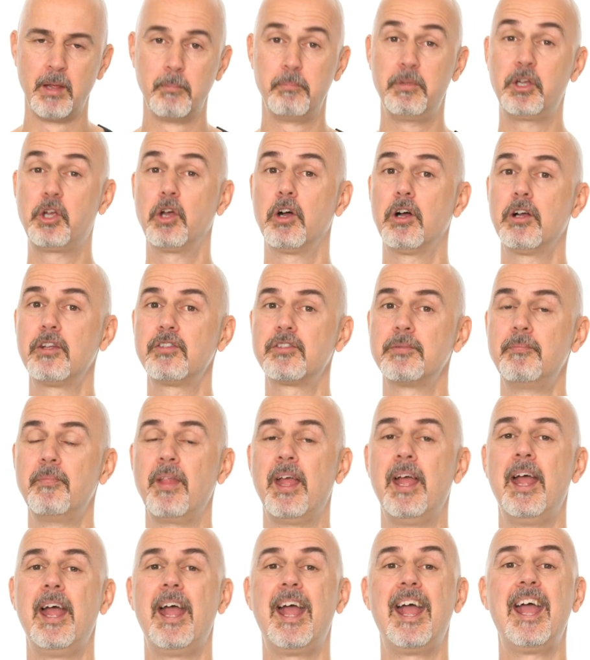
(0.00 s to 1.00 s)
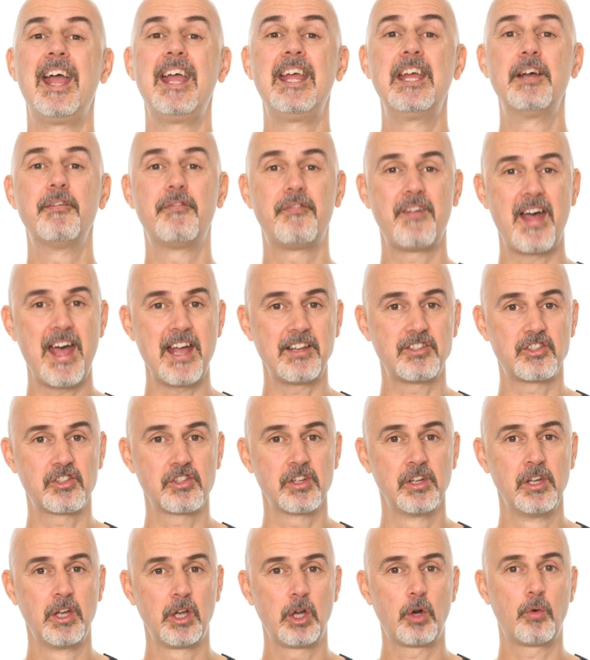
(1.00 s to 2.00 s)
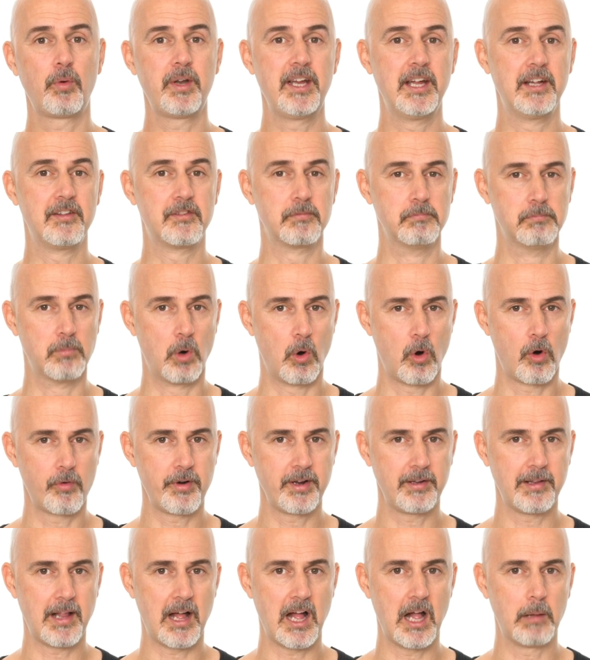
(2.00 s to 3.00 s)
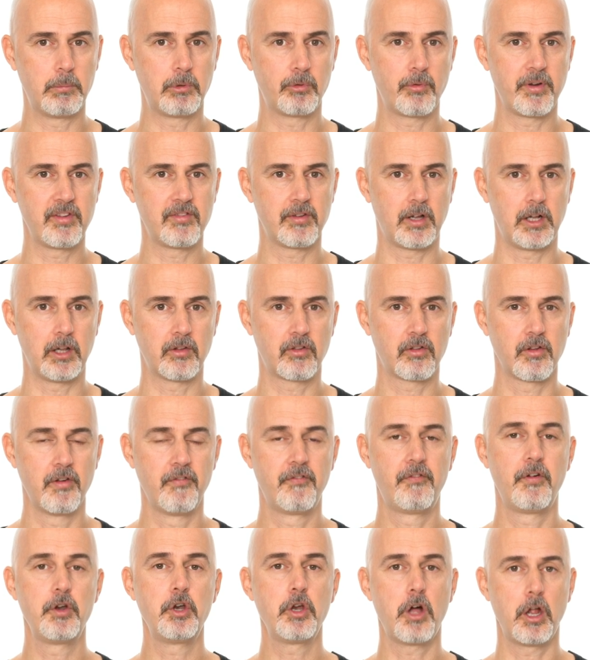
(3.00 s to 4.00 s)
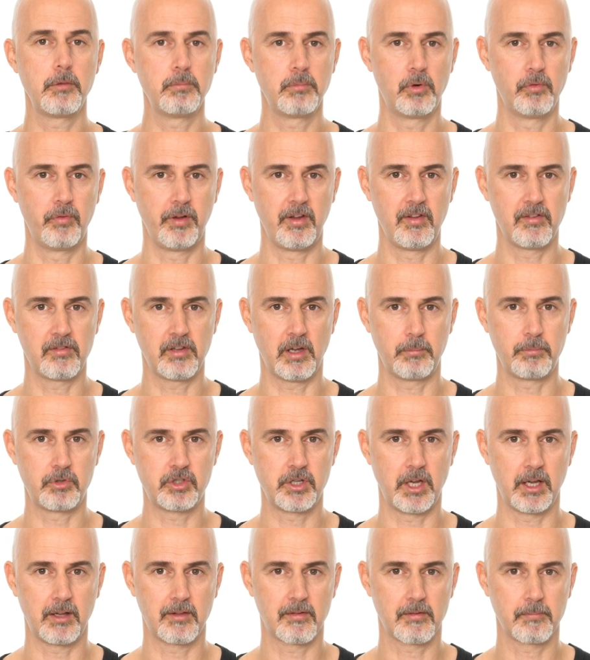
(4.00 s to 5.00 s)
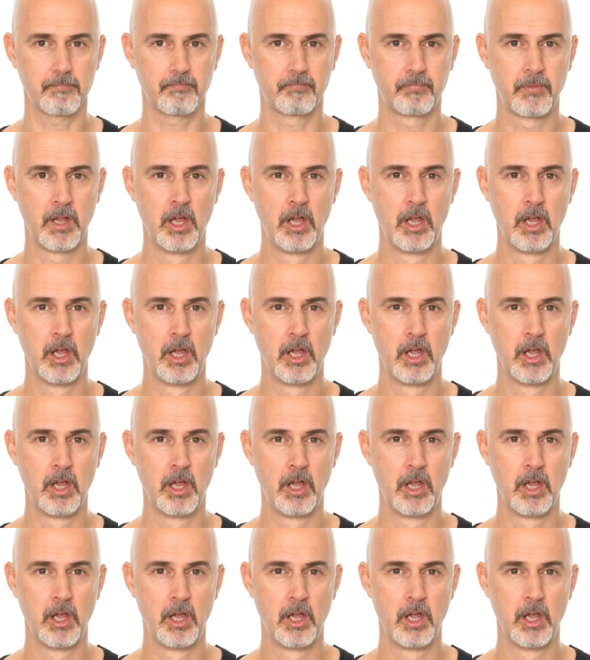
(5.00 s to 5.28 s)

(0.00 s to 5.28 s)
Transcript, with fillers: Because AFS creates more reliable results for non-moving subjects.